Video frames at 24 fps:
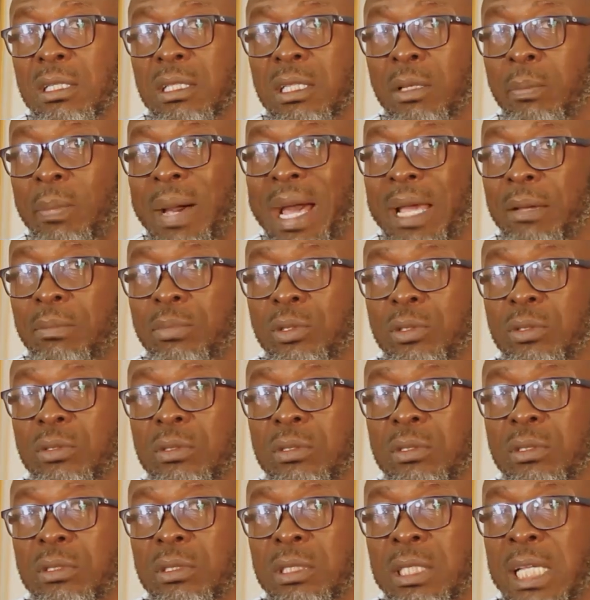the Bible.
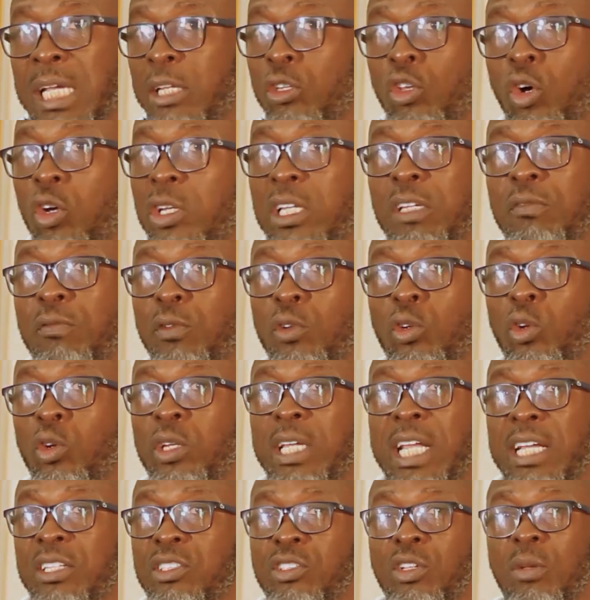They don't even know
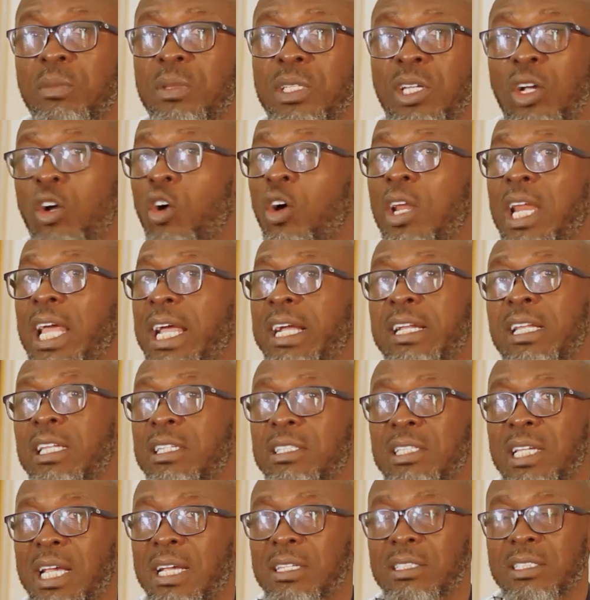there's something called
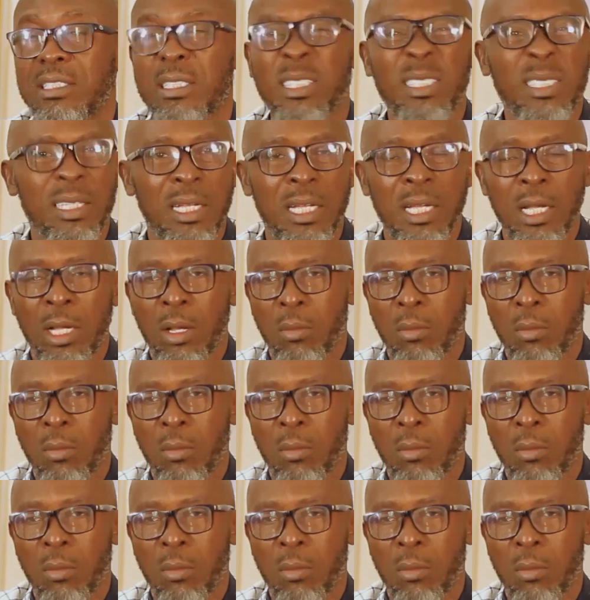Ecclesiastes.